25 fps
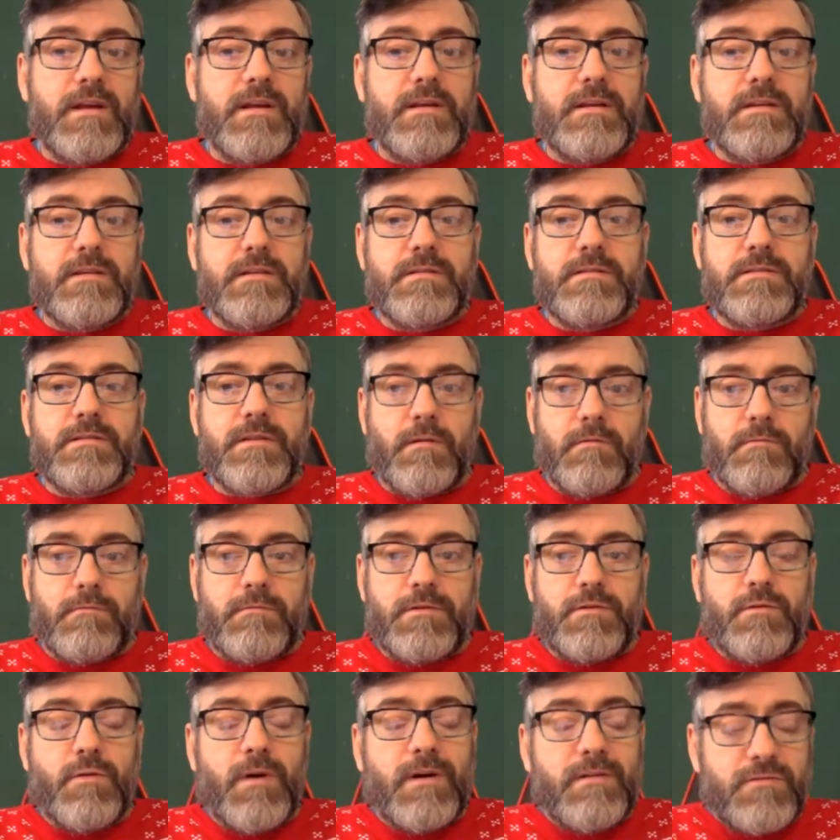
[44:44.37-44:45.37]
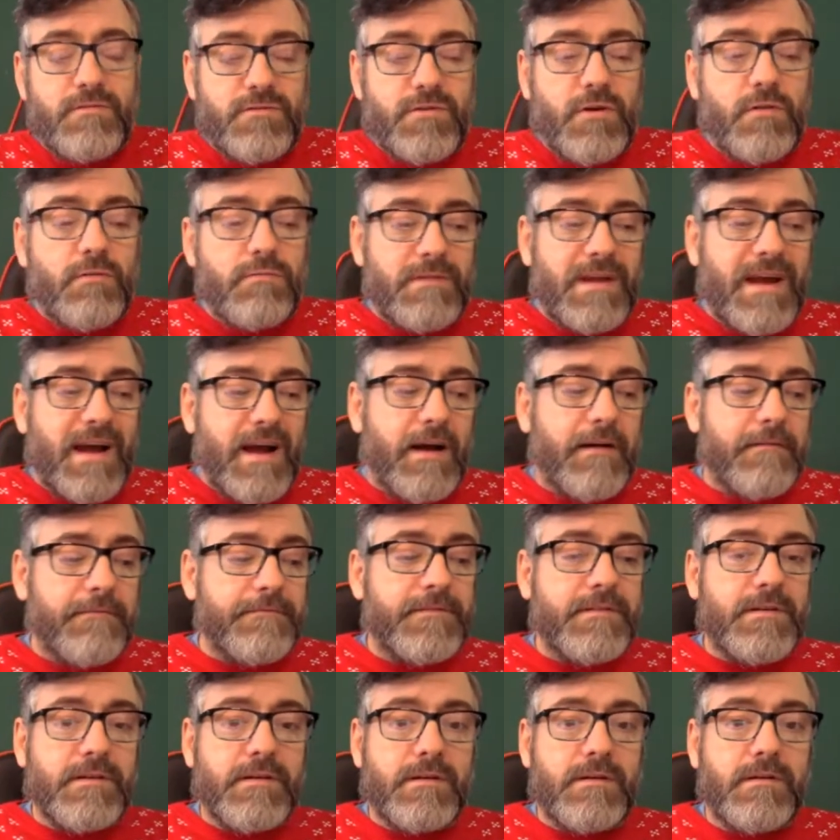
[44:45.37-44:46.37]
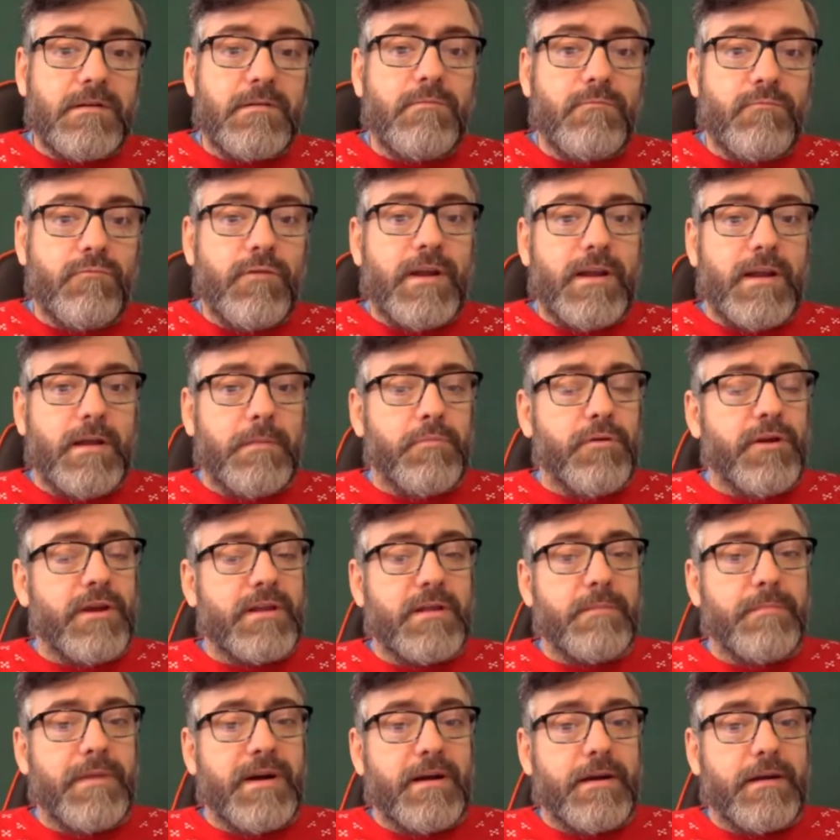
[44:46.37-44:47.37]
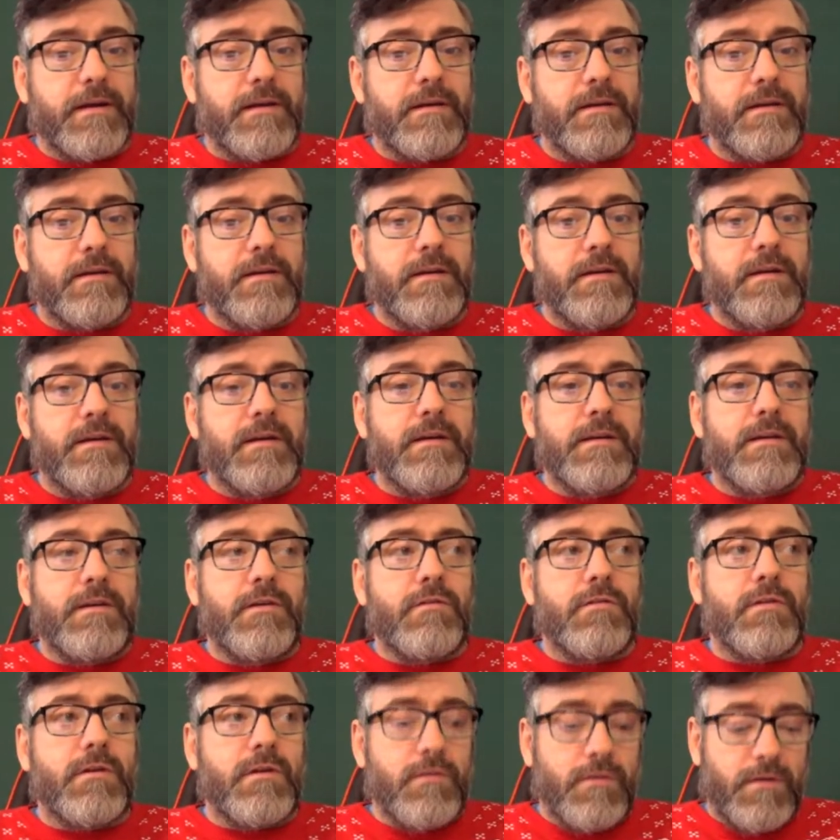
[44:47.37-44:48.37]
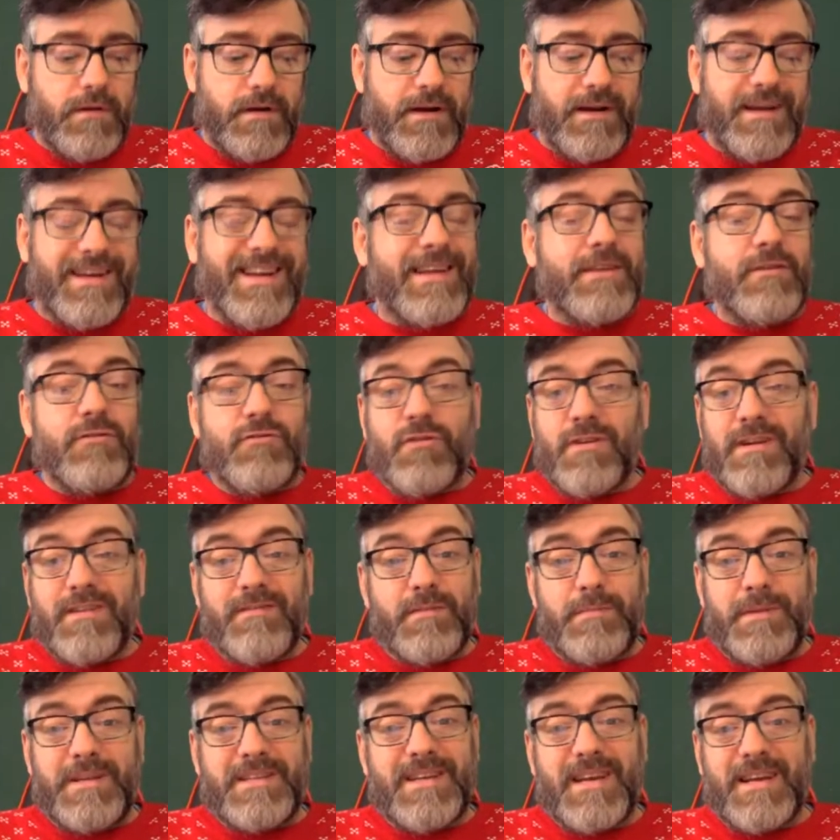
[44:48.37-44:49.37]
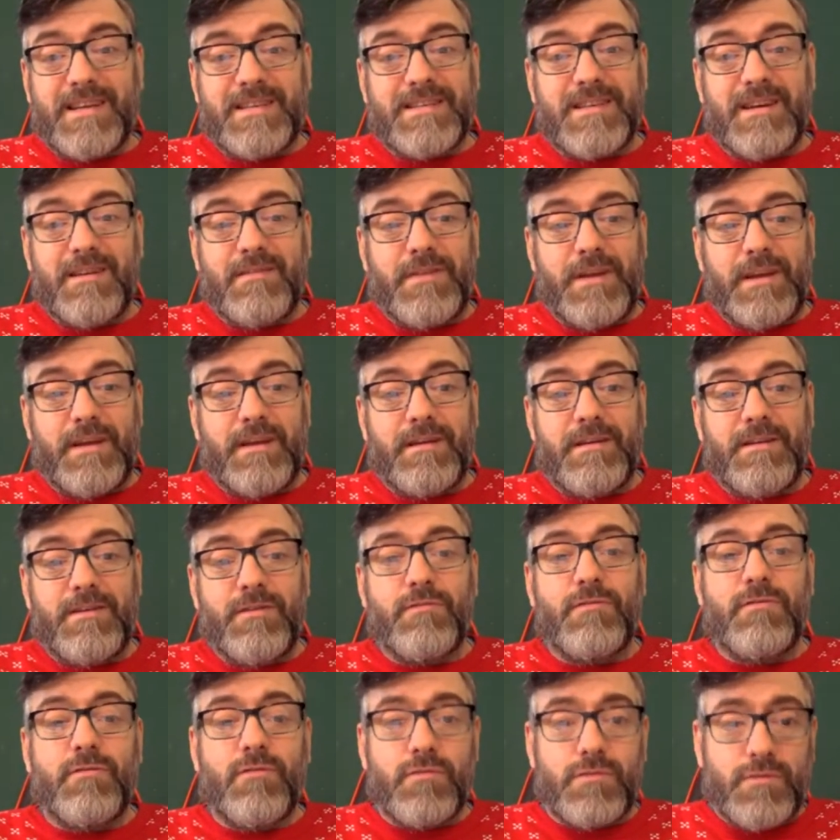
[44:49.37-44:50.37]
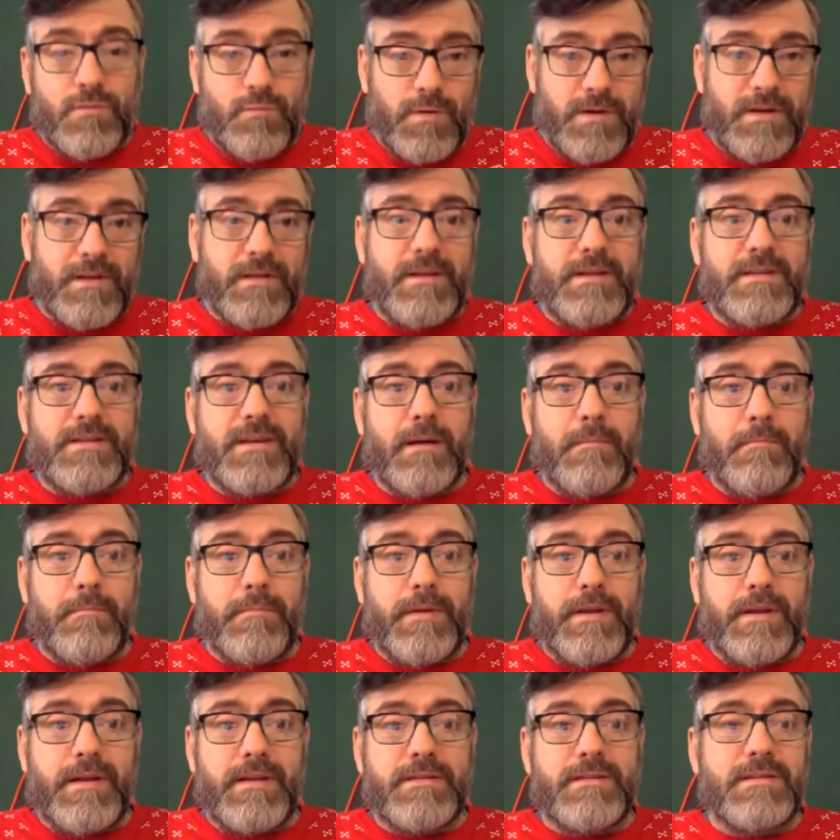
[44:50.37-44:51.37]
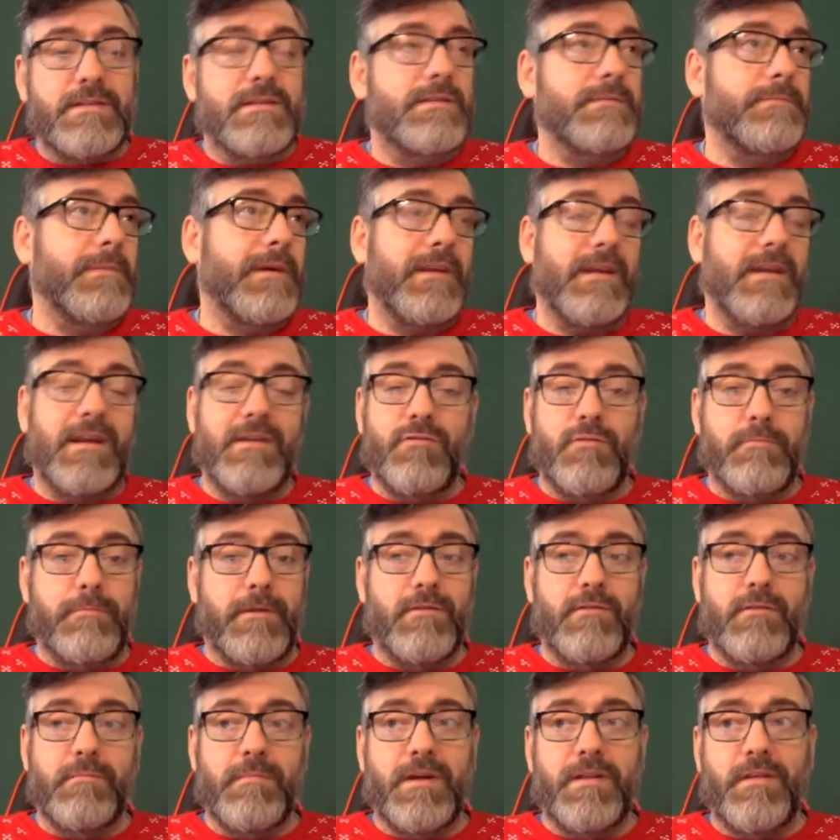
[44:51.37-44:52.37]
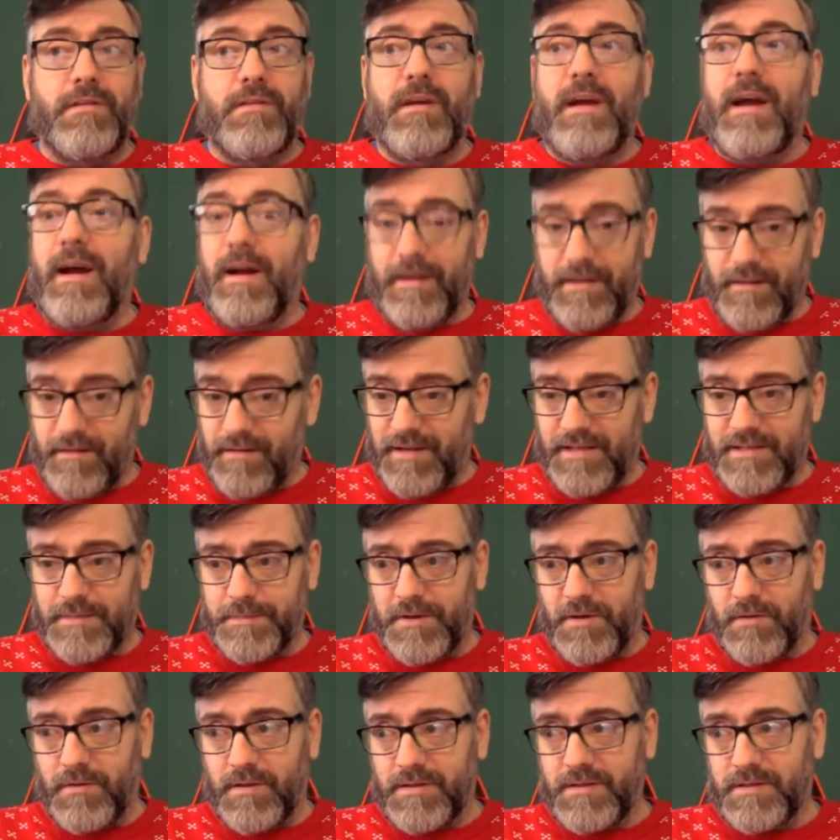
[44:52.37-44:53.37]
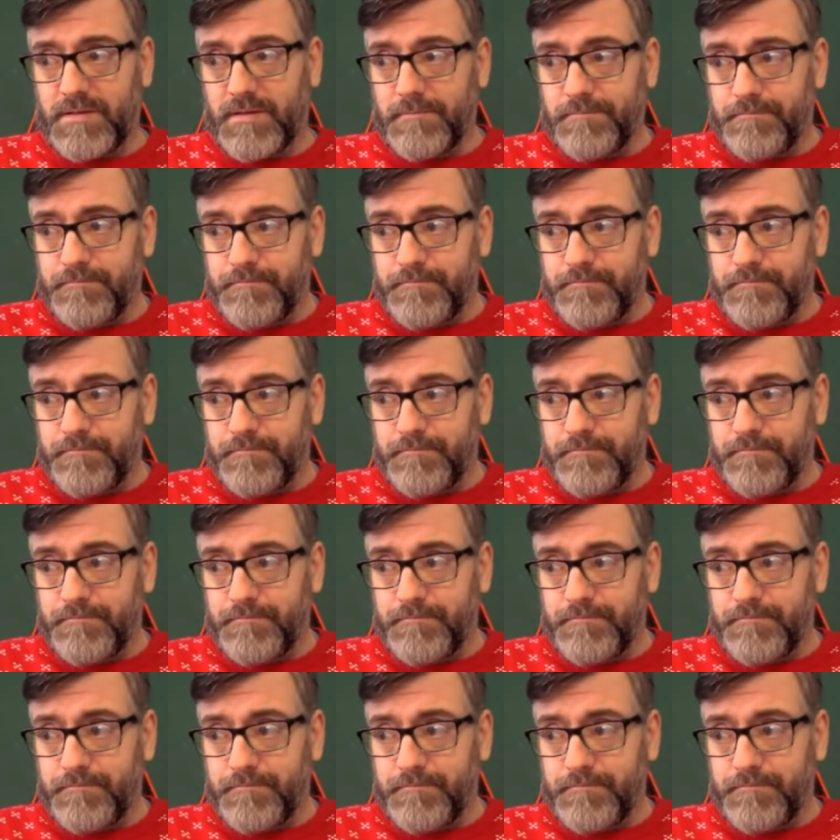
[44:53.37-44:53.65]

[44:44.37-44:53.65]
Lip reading: So you don't have to really break the bank. You can, and you don't have to be tech savvy. You can go to one of these companies, spend £100 a month. And let's be honest,